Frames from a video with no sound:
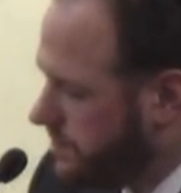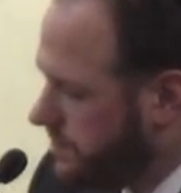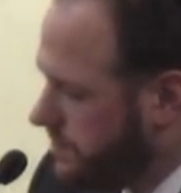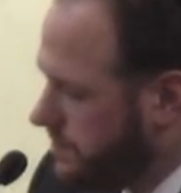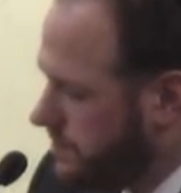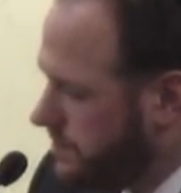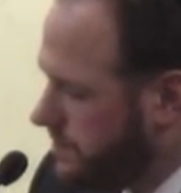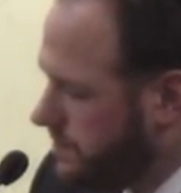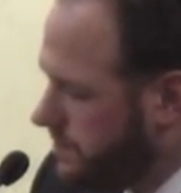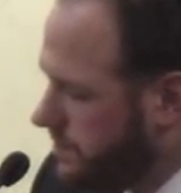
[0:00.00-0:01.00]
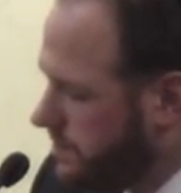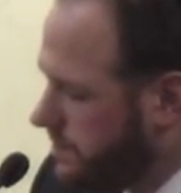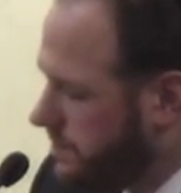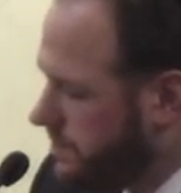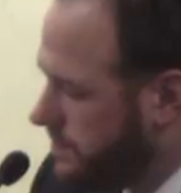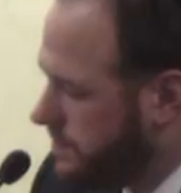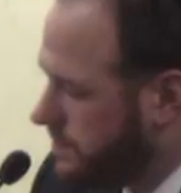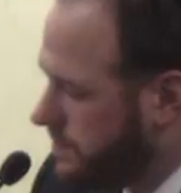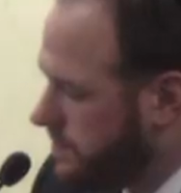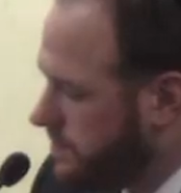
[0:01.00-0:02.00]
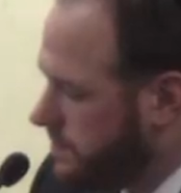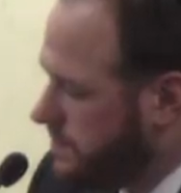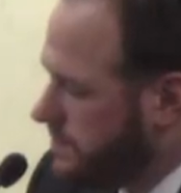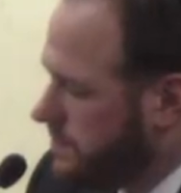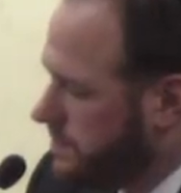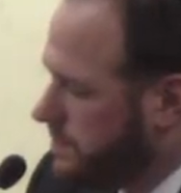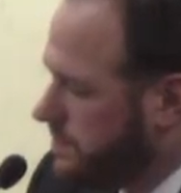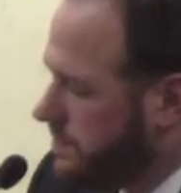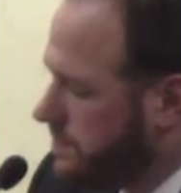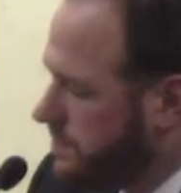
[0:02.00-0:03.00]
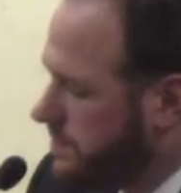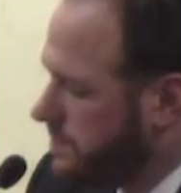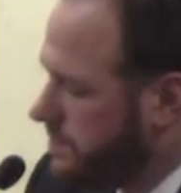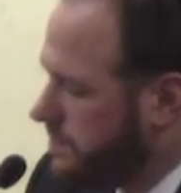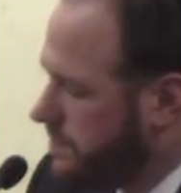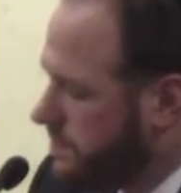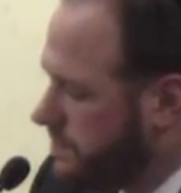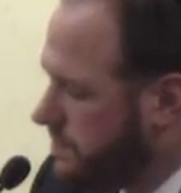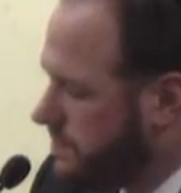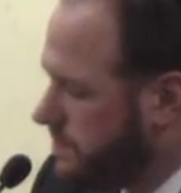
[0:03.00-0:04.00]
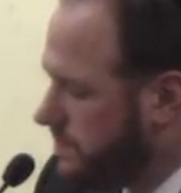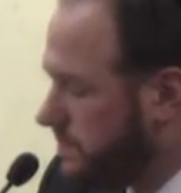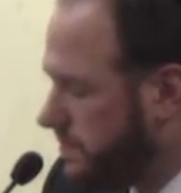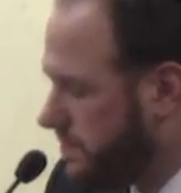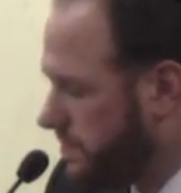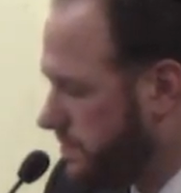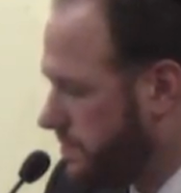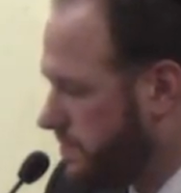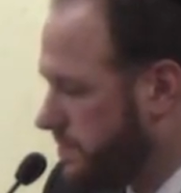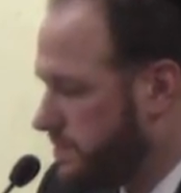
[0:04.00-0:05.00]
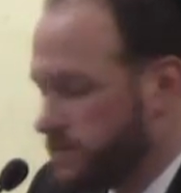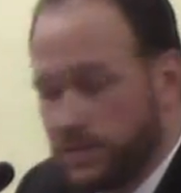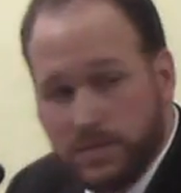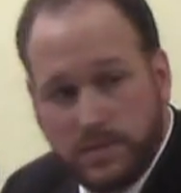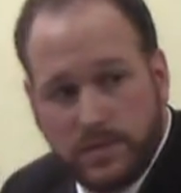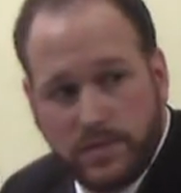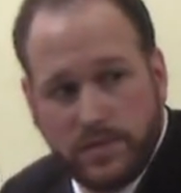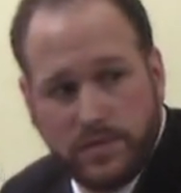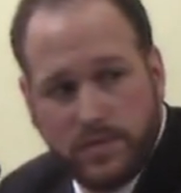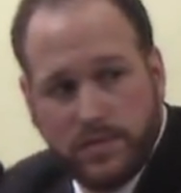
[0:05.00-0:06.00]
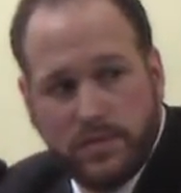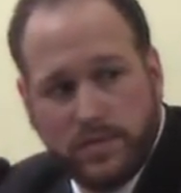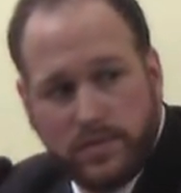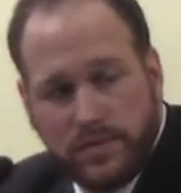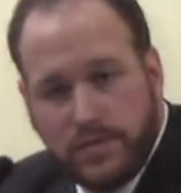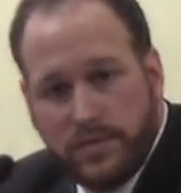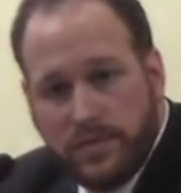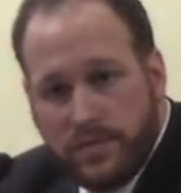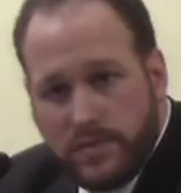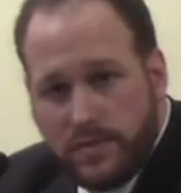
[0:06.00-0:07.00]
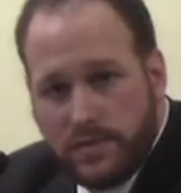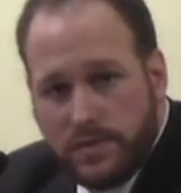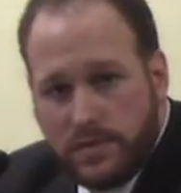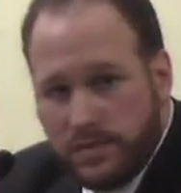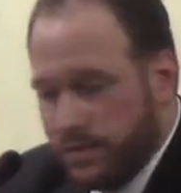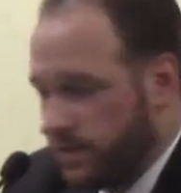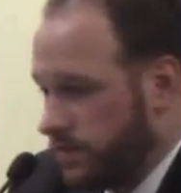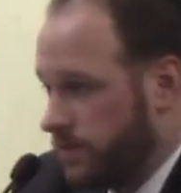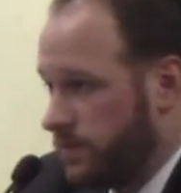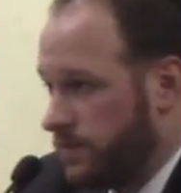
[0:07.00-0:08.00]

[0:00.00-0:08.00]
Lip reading: [no speech]